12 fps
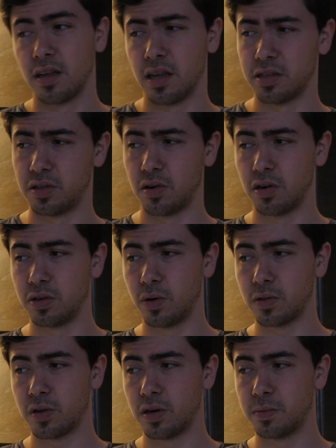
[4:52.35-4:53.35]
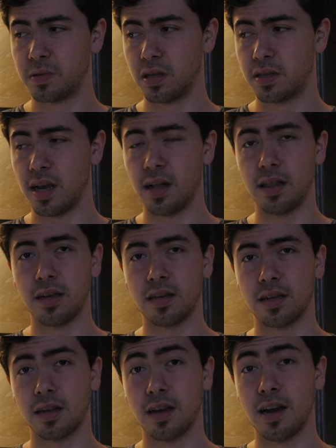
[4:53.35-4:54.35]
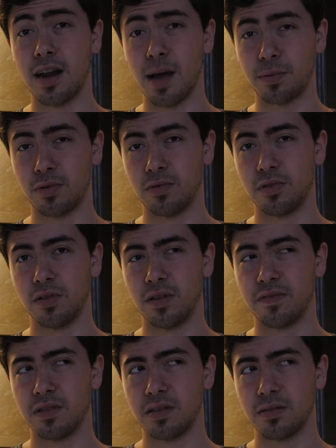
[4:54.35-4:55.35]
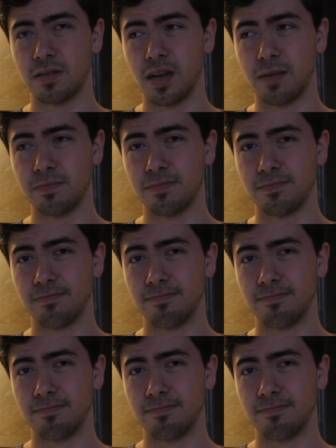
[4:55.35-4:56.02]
as there are no terms detailing an absolute delivery time.